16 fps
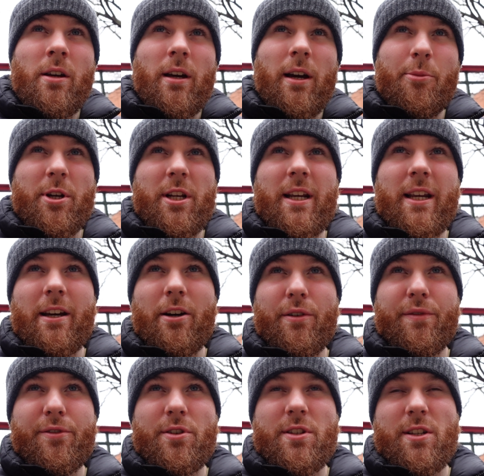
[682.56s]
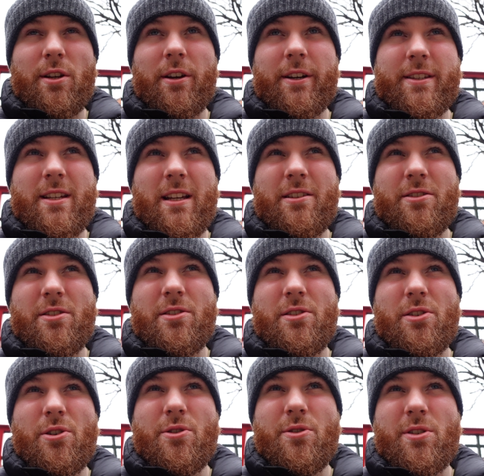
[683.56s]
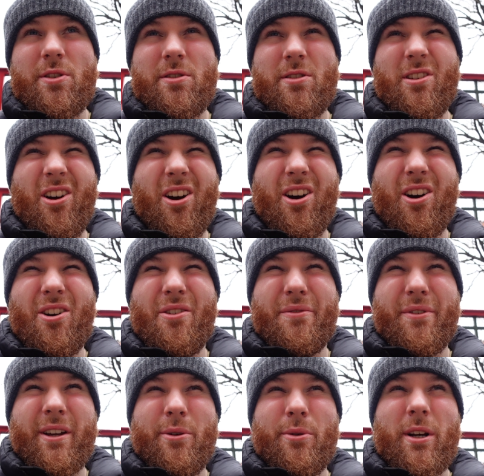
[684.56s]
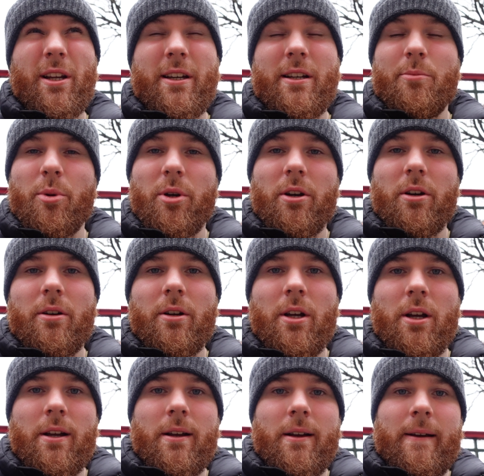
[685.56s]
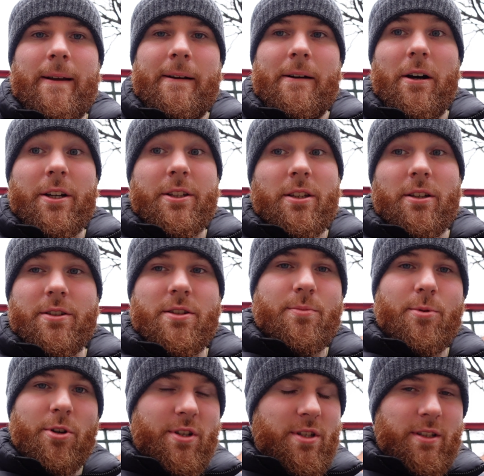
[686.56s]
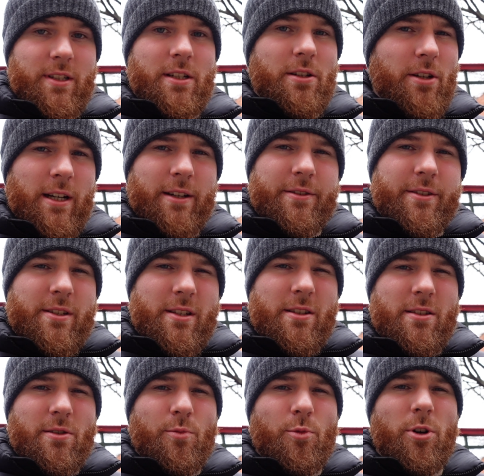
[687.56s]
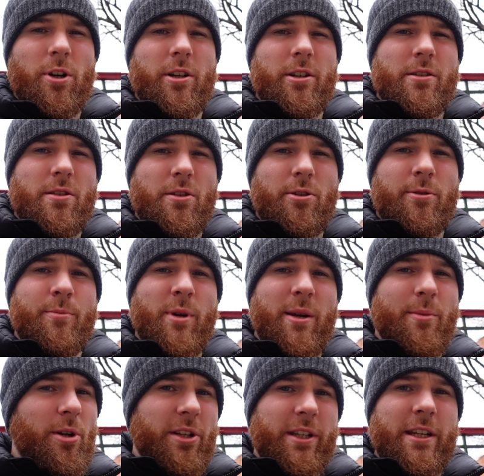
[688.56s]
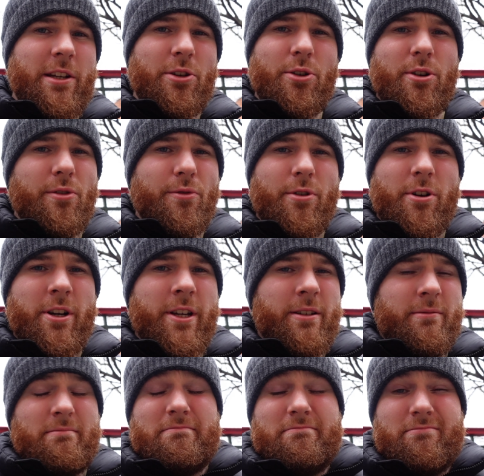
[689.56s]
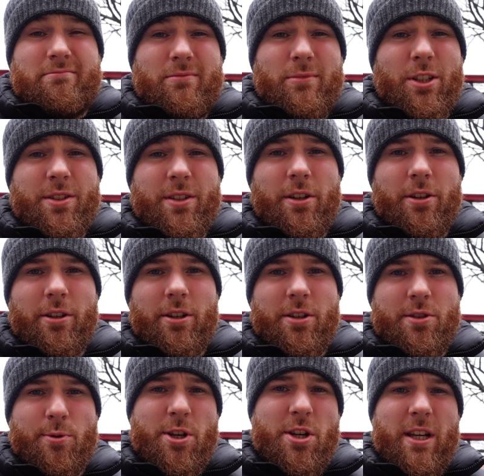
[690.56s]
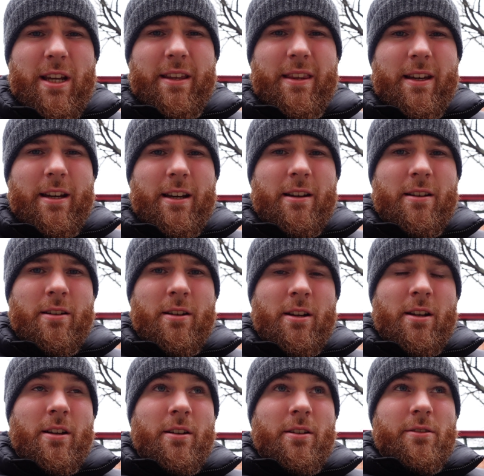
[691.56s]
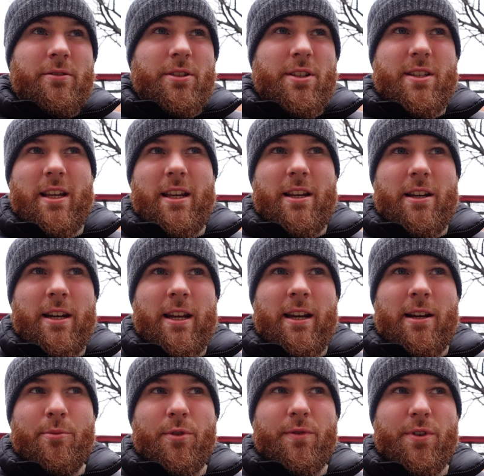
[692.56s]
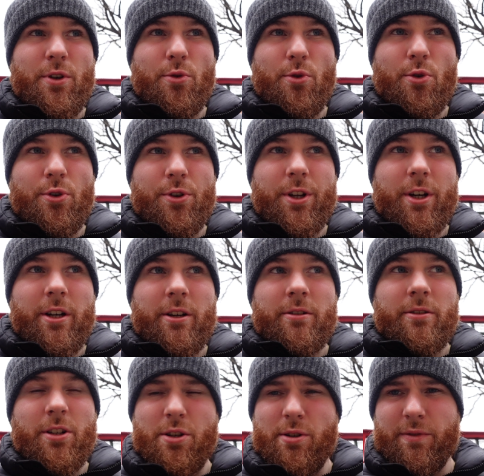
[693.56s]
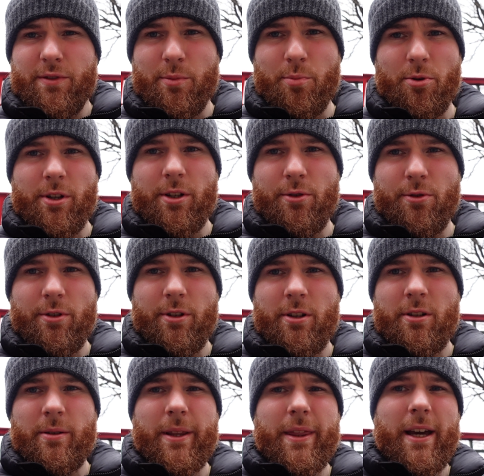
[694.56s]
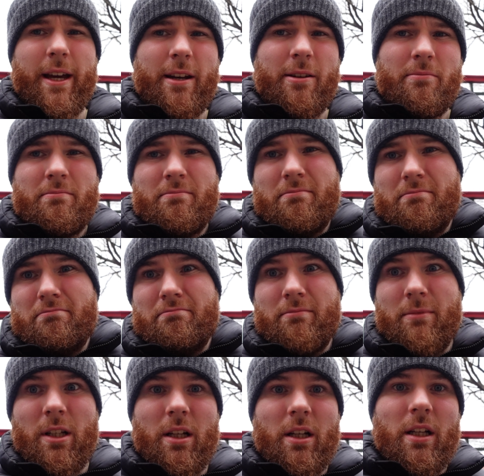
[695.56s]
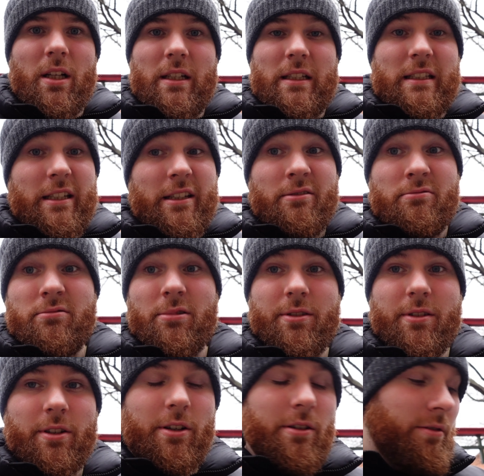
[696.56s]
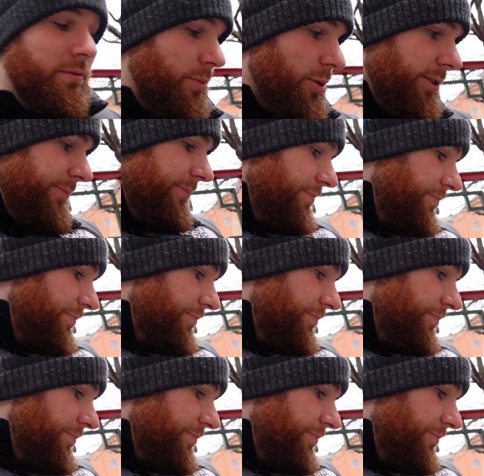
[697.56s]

and we didn't get our food till like 10 to 2, so it was like half an hour late. But to be honest, I didn't know how the system worked, so maybe I didn't do it right. I don't know, because when you get there, you say your name of your order, because you have to pre-order, and then, yeah, I don't know, but